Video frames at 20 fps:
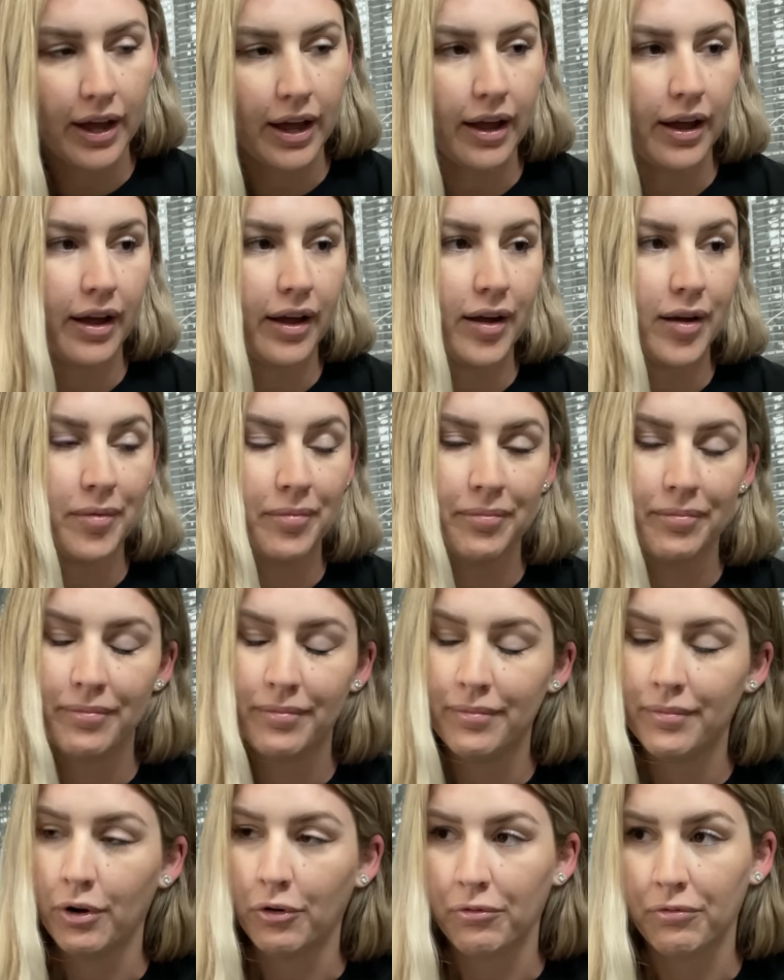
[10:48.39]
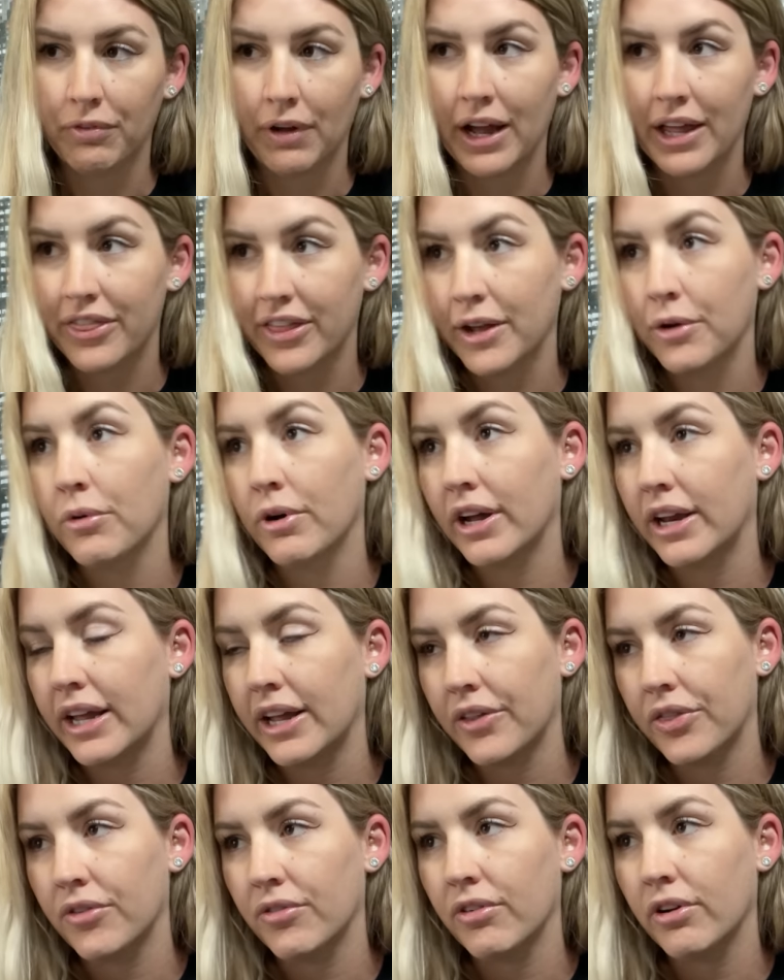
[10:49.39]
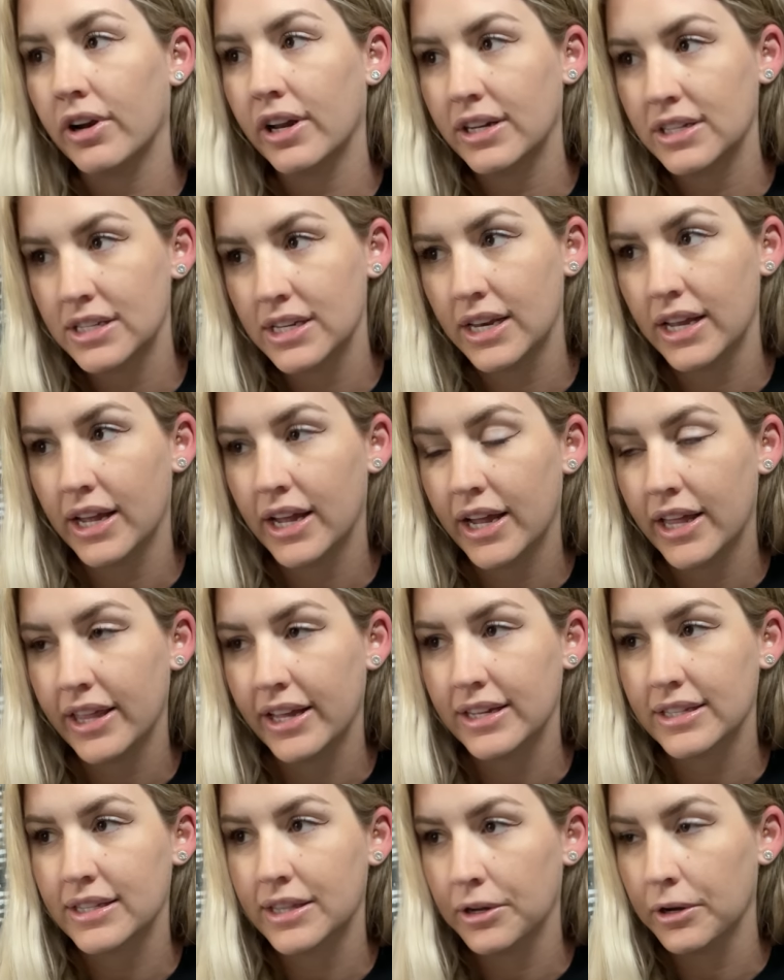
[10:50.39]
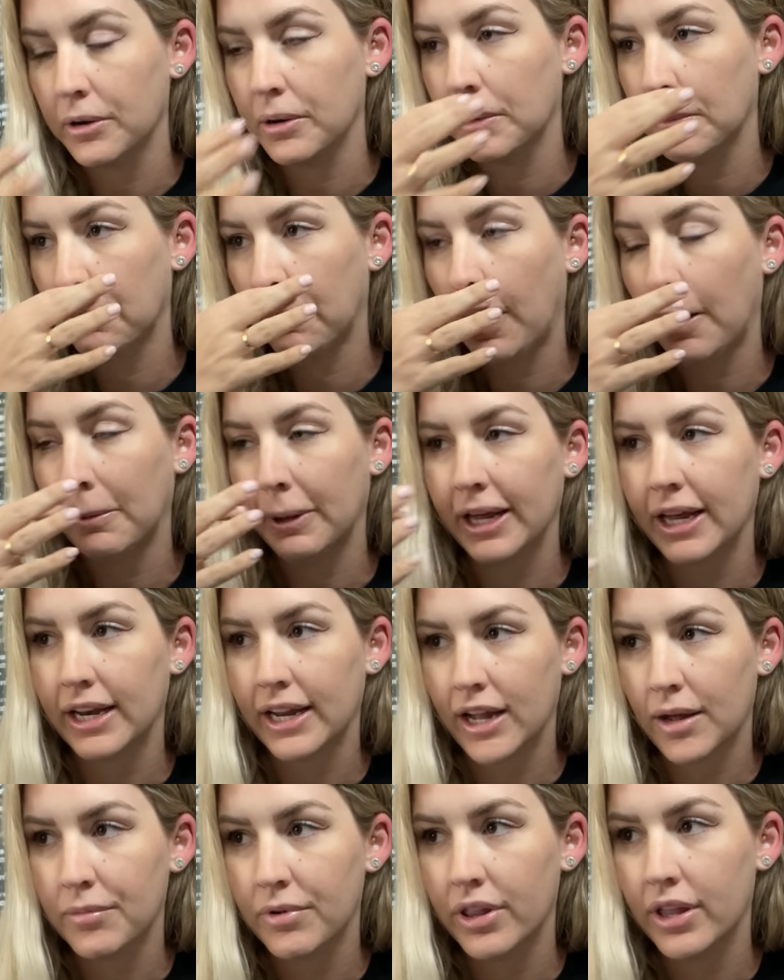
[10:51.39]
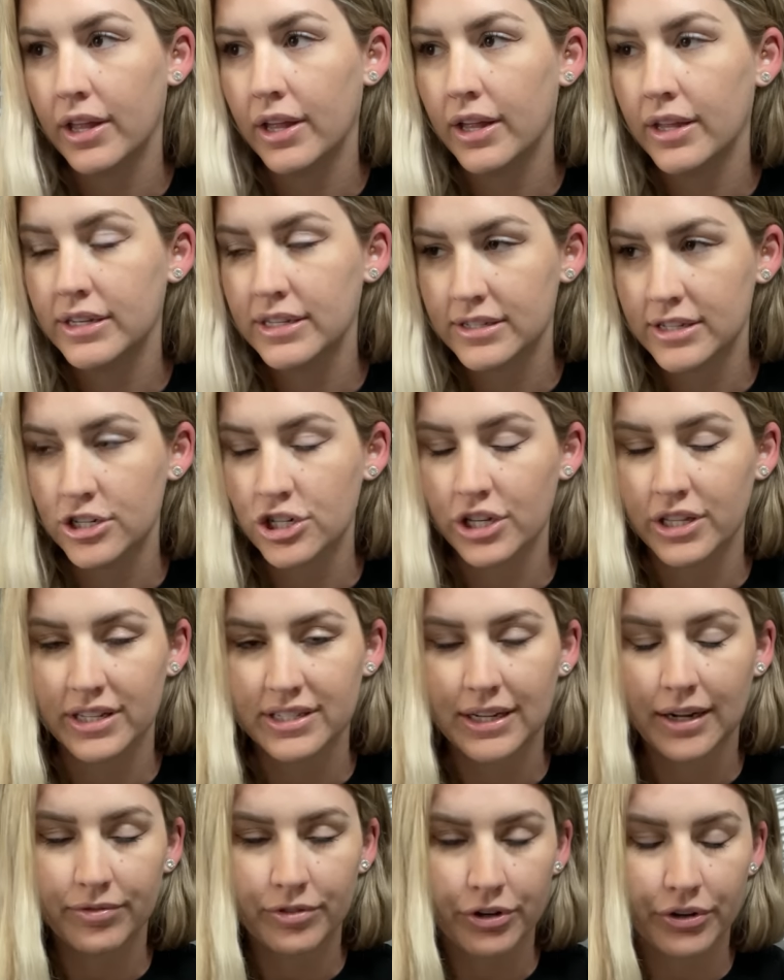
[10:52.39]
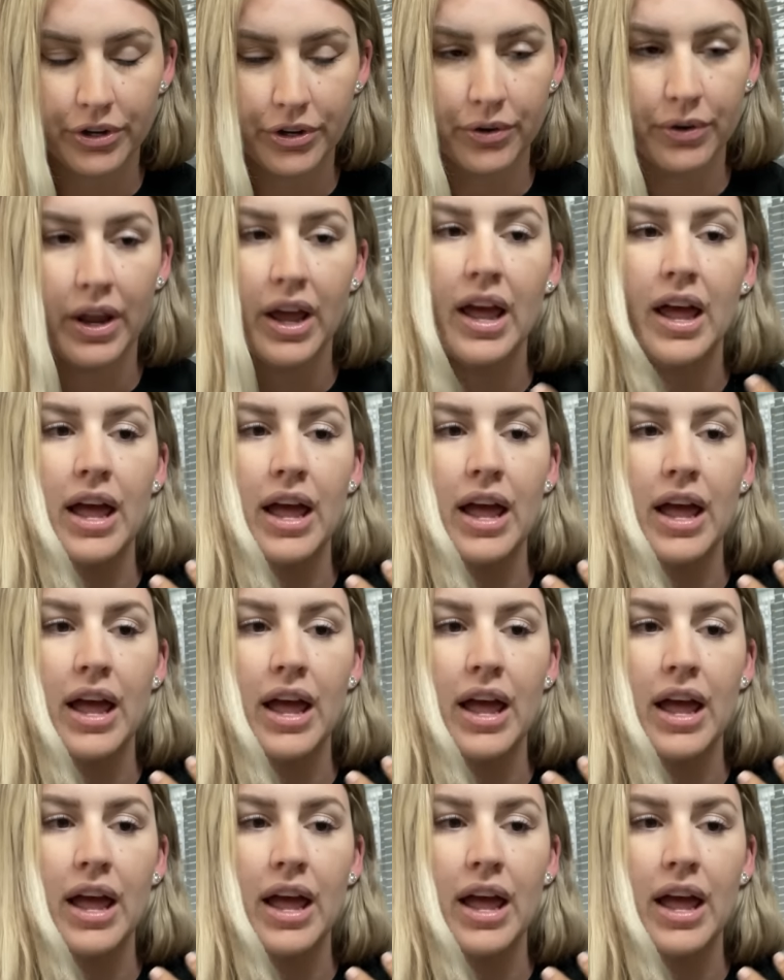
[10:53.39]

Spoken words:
I think we're going to get the verdict today. I think that they're probably going to come to the decision this afternoon,